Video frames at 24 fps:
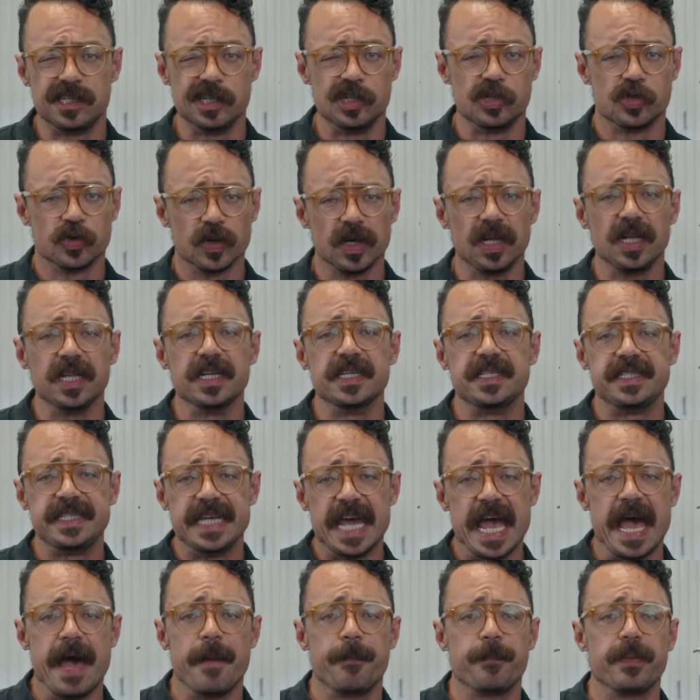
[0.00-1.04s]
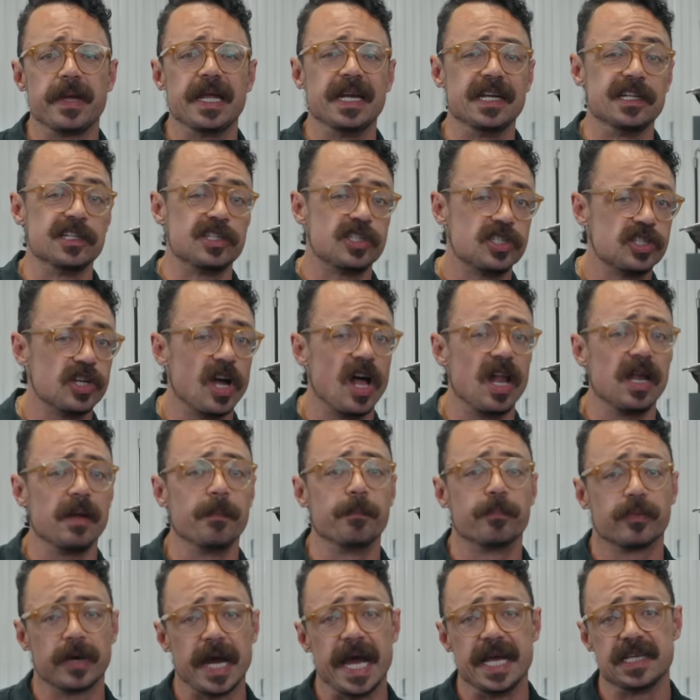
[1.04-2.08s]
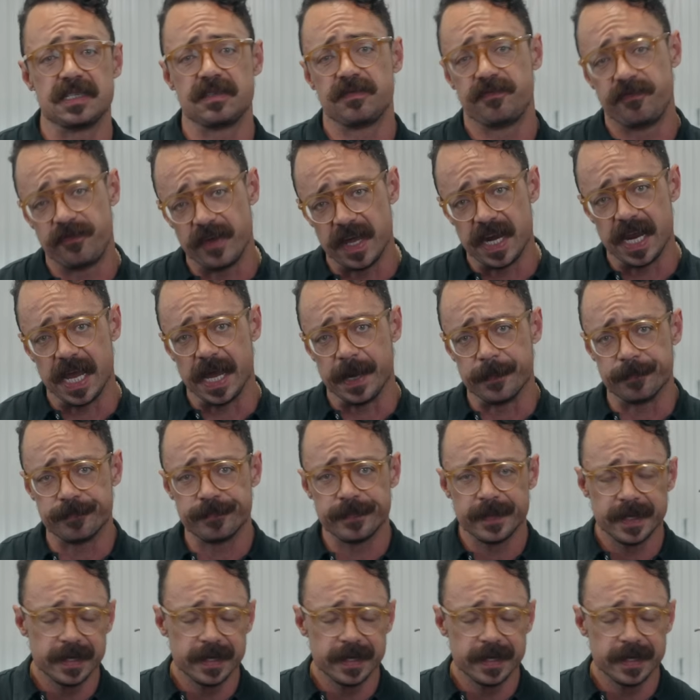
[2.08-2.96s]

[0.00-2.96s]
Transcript: to drill and tap and install a brass fitting.